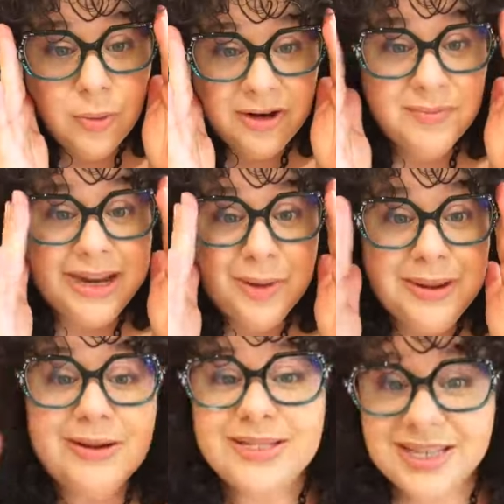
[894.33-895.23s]
one of my new
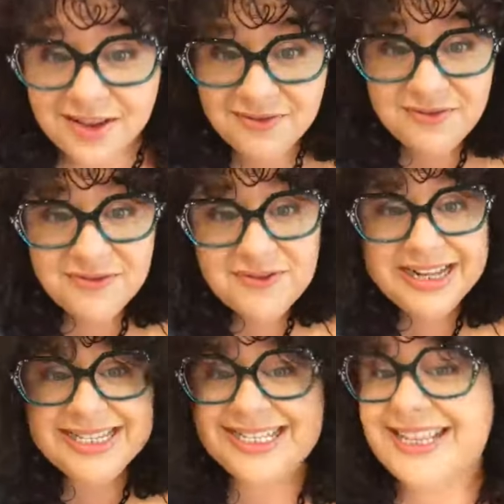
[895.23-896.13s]
pairs of
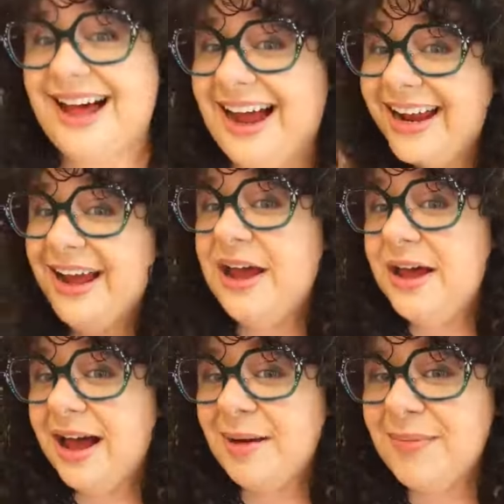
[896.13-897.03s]
Francis Klein.
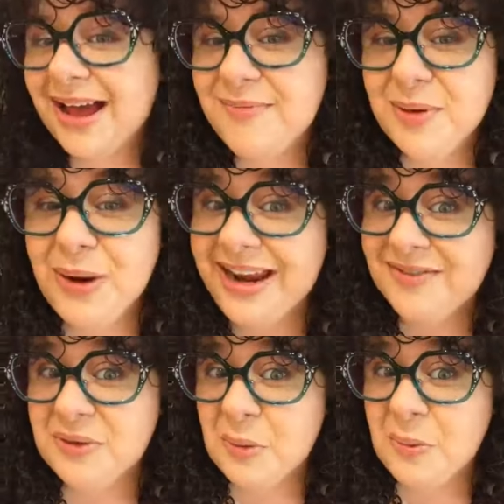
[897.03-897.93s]
I've been
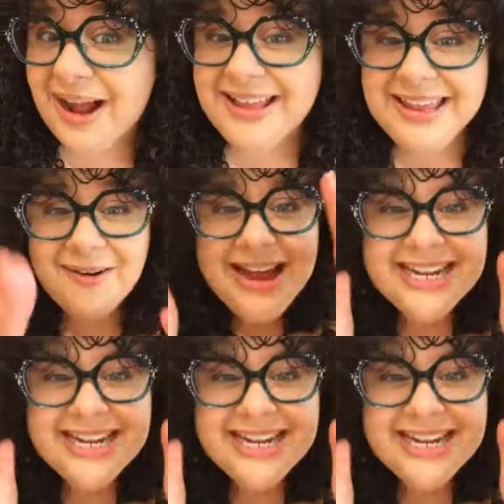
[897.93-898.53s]
waiting for a while now. I